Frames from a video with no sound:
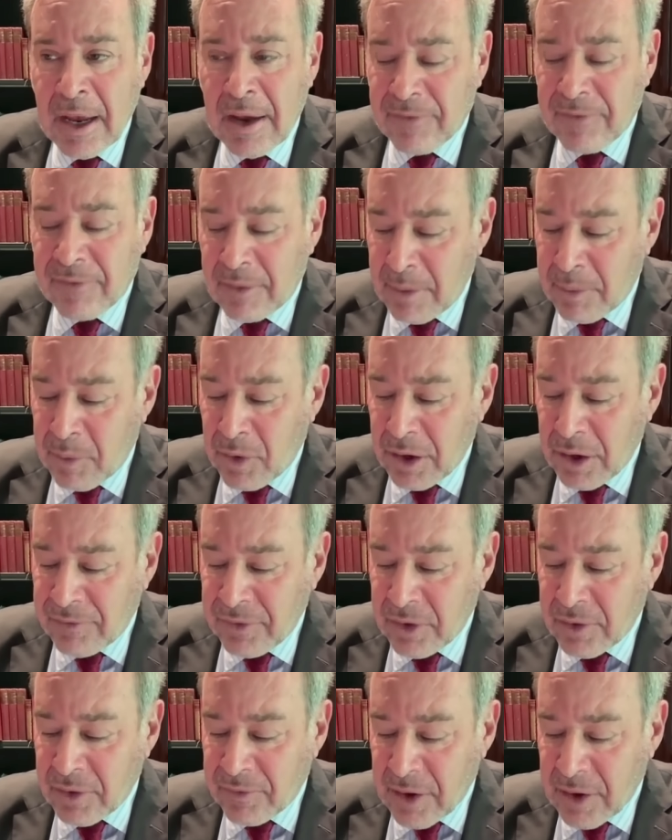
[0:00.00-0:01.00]
From a point of
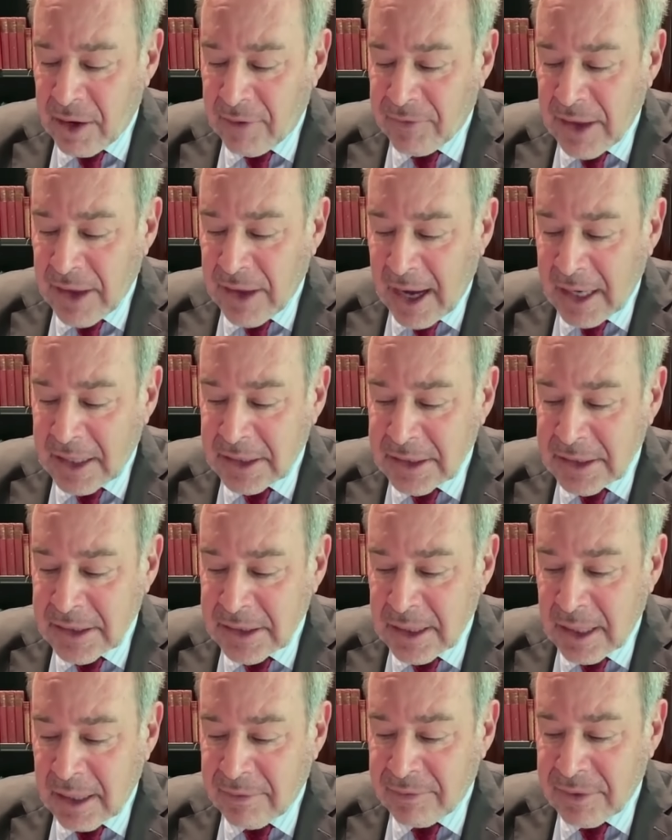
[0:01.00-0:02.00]
view of the actions
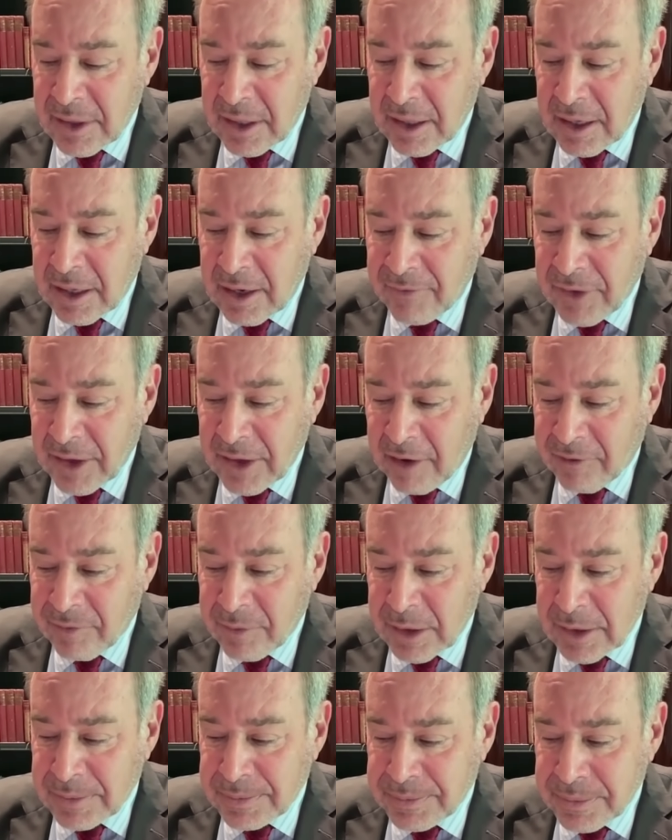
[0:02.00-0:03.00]
of the
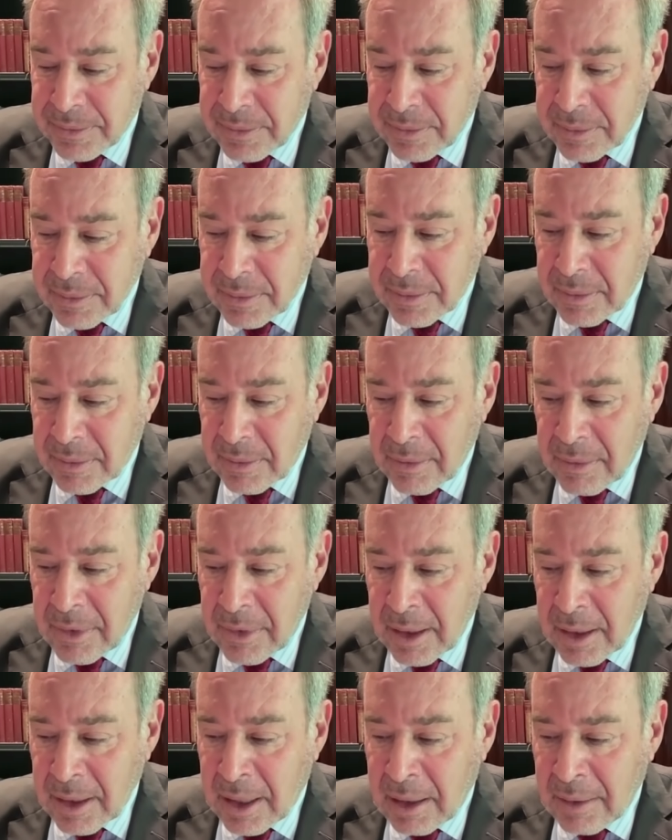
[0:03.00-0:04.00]
government,
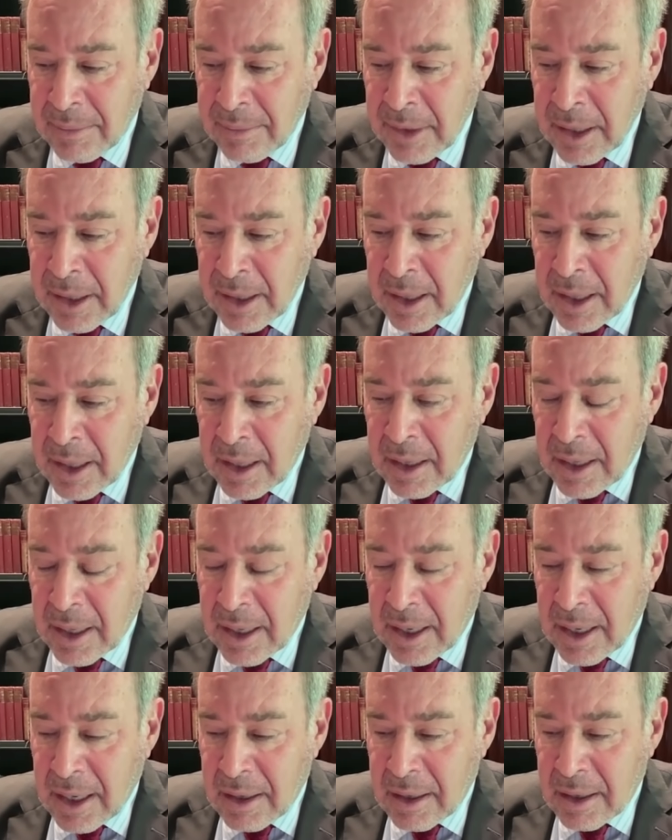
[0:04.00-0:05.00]
um,
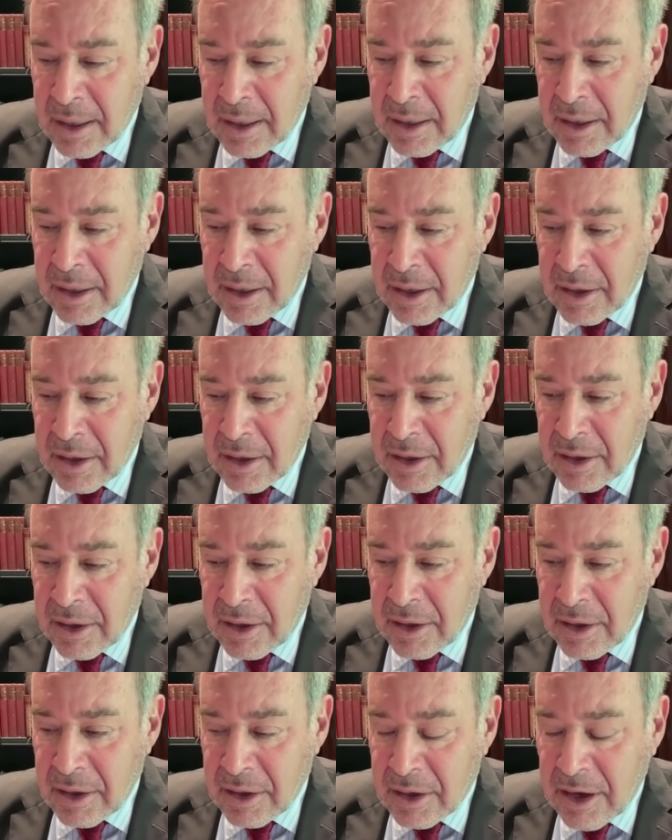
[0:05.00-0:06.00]
uh,
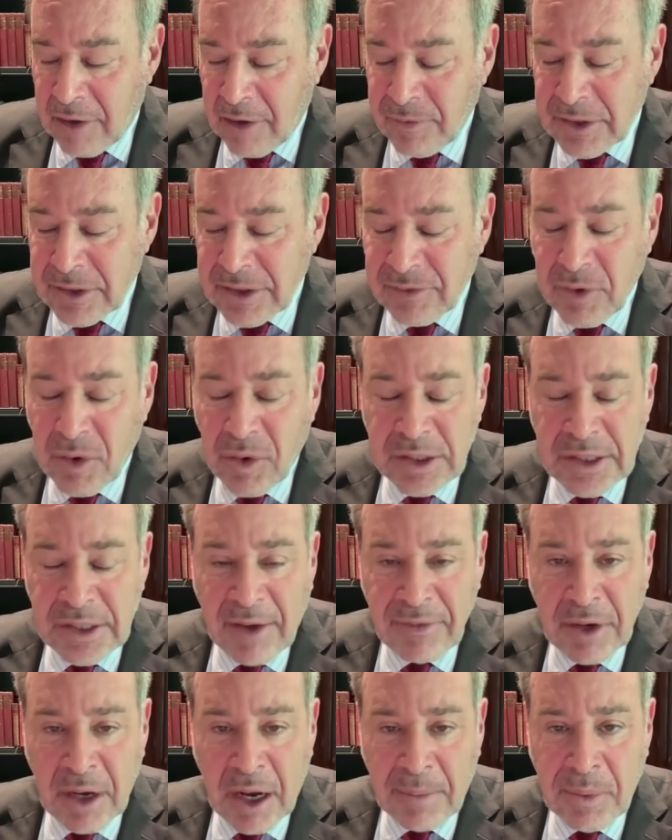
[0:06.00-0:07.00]
governments, of course,
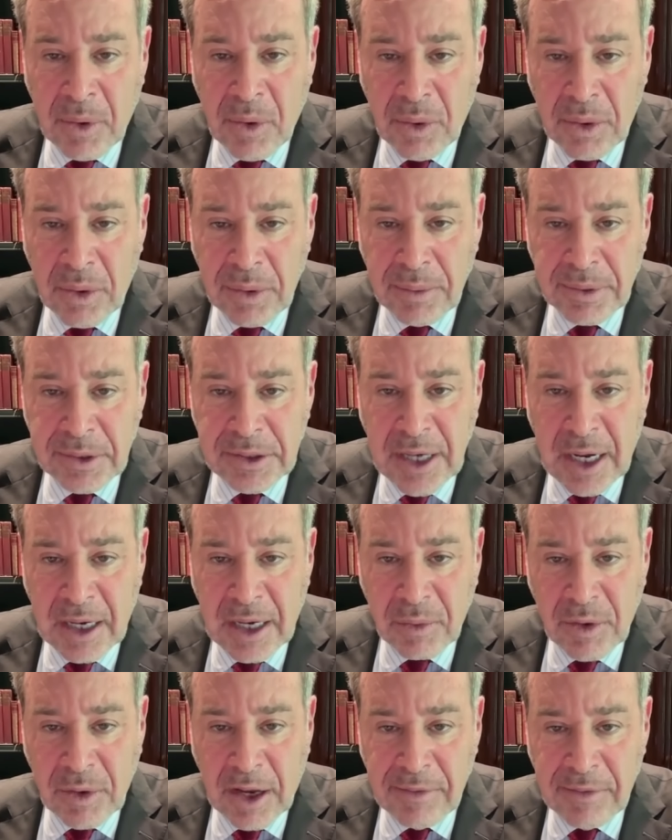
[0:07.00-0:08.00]
have to uphold and protect
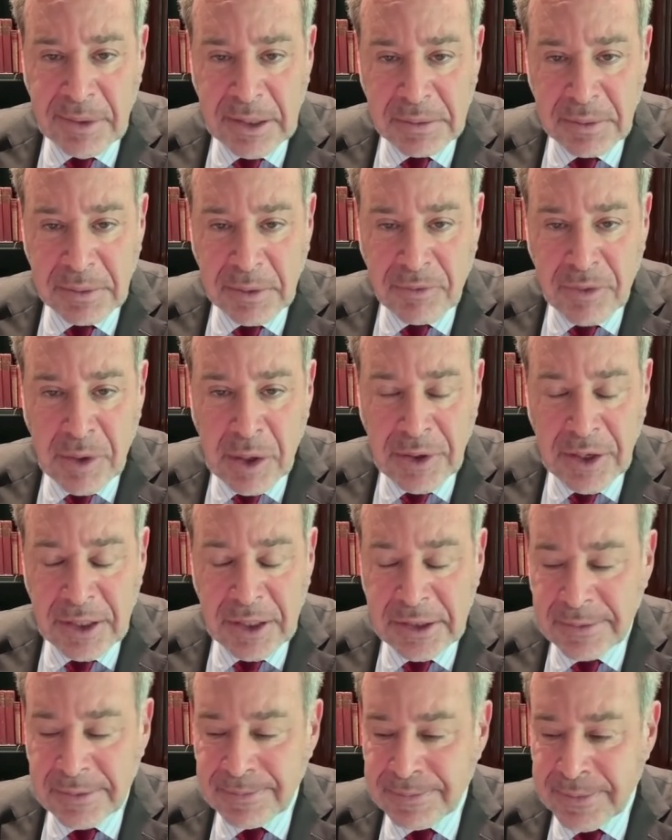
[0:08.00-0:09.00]
the right of peaceful protest.